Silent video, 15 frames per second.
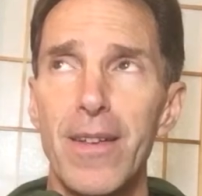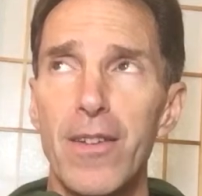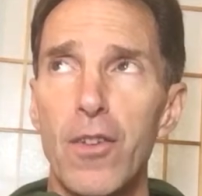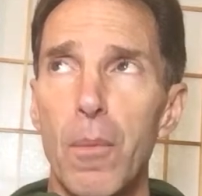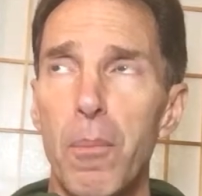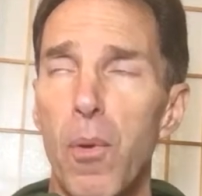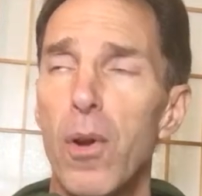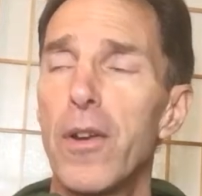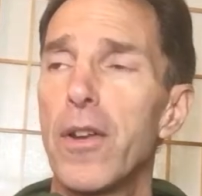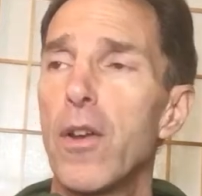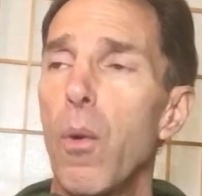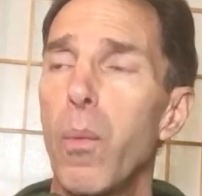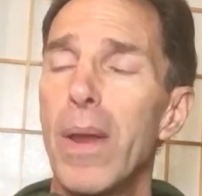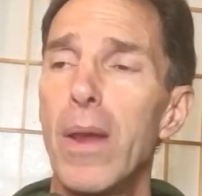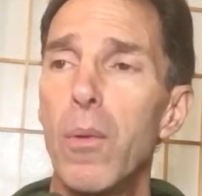it's important to
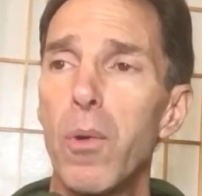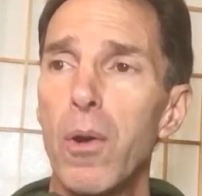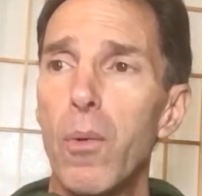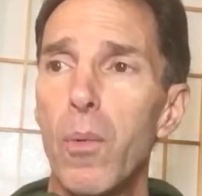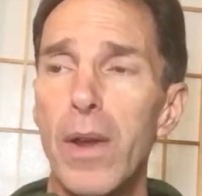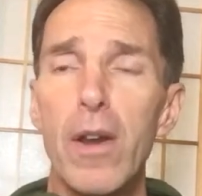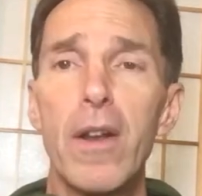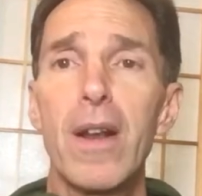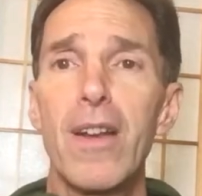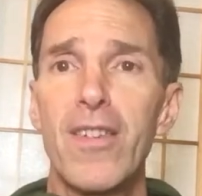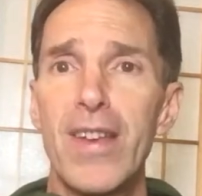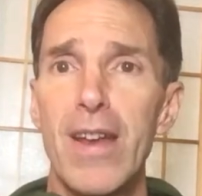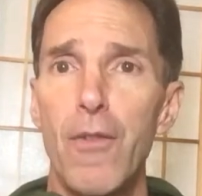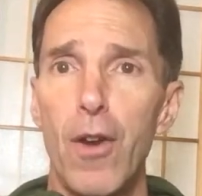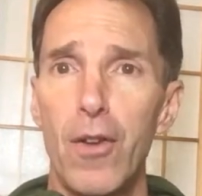know we are going to
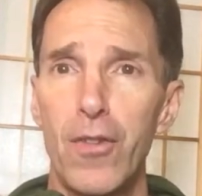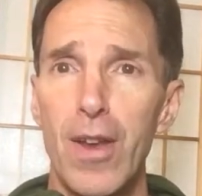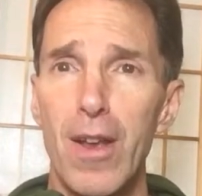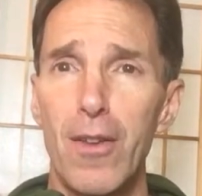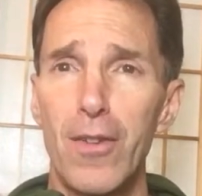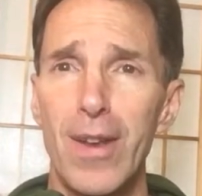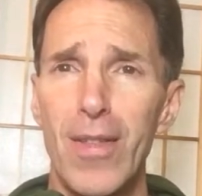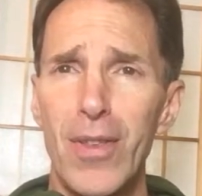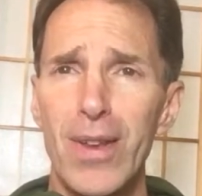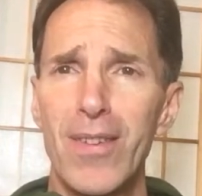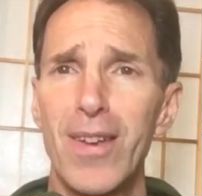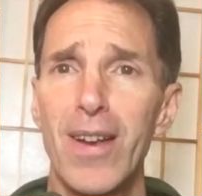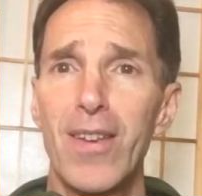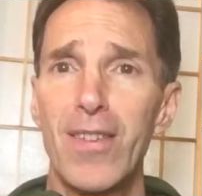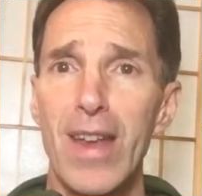save ourselves. Nothing's
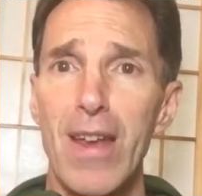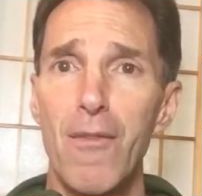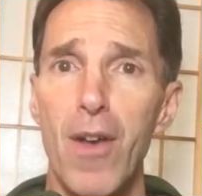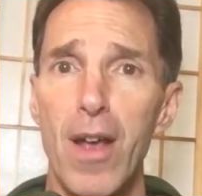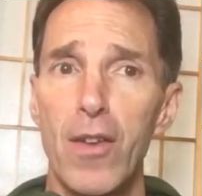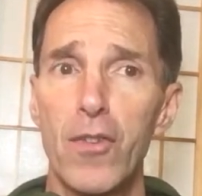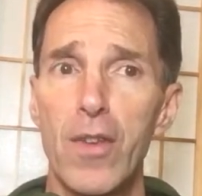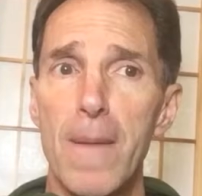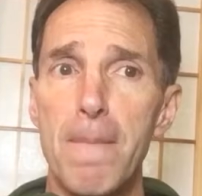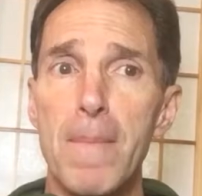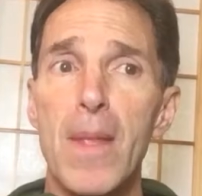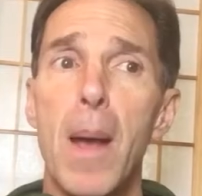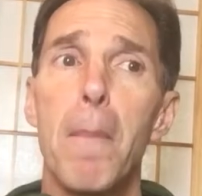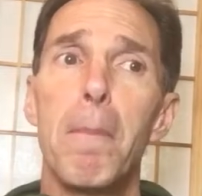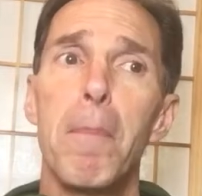going to save us,
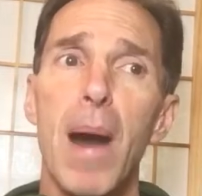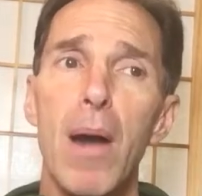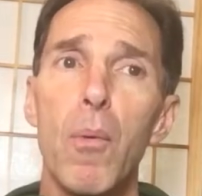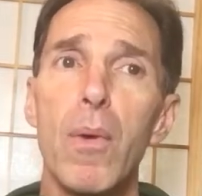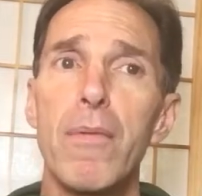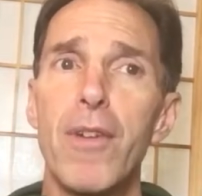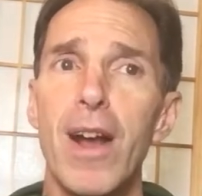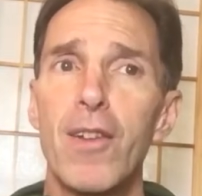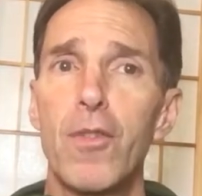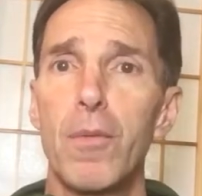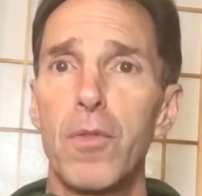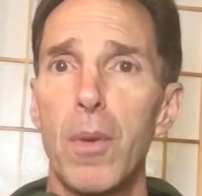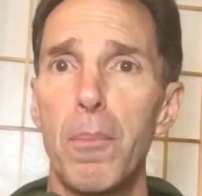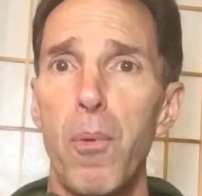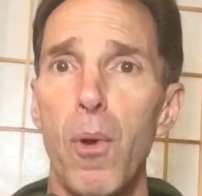but we've got
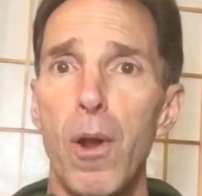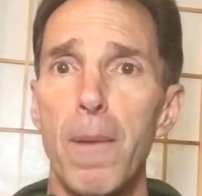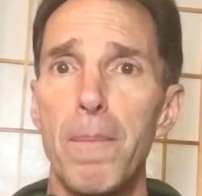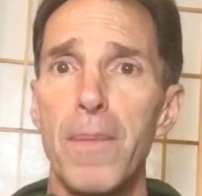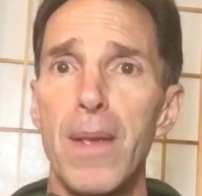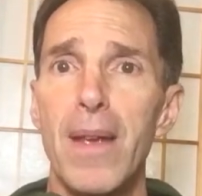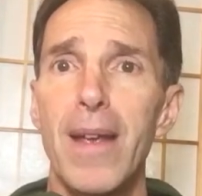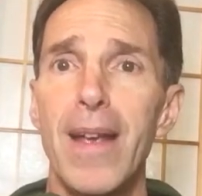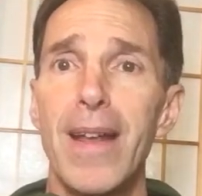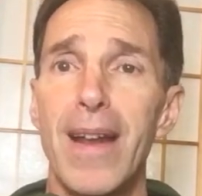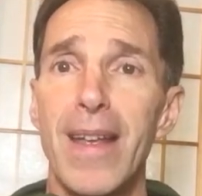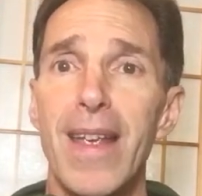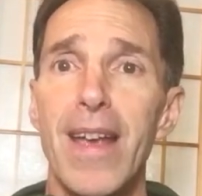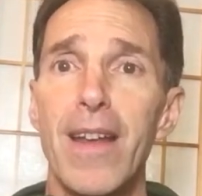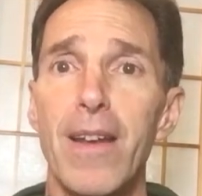some support. And
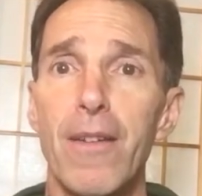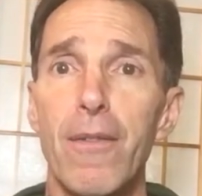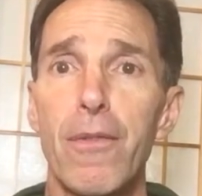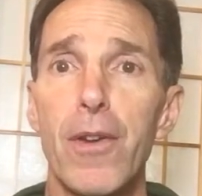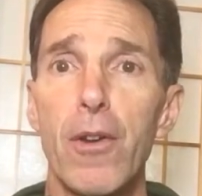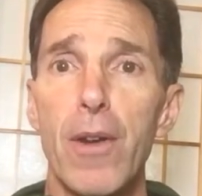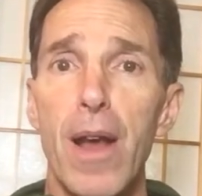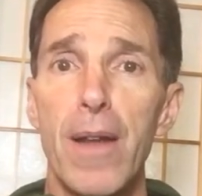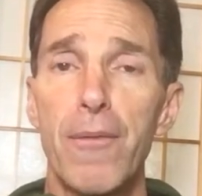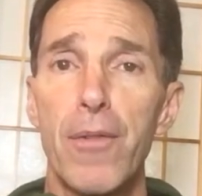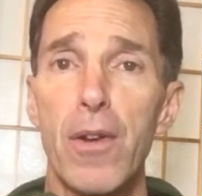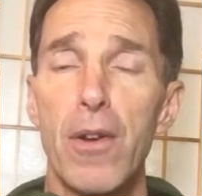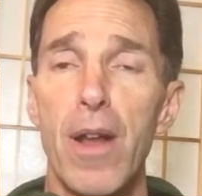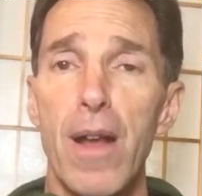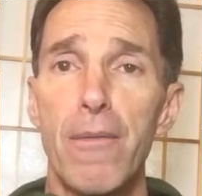again, fear not,
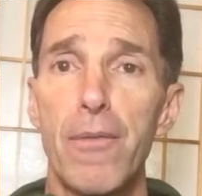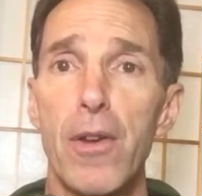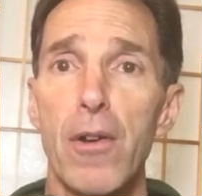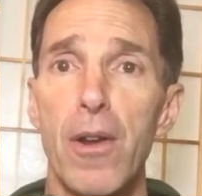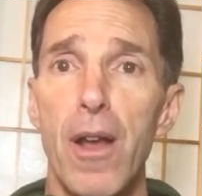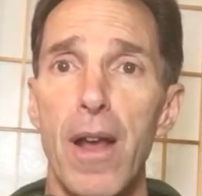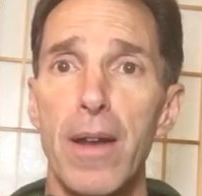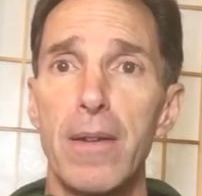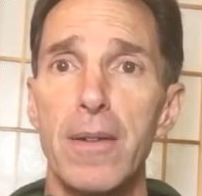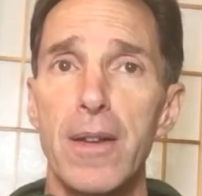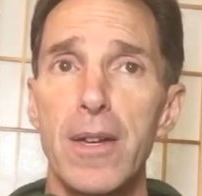fear not, fear not.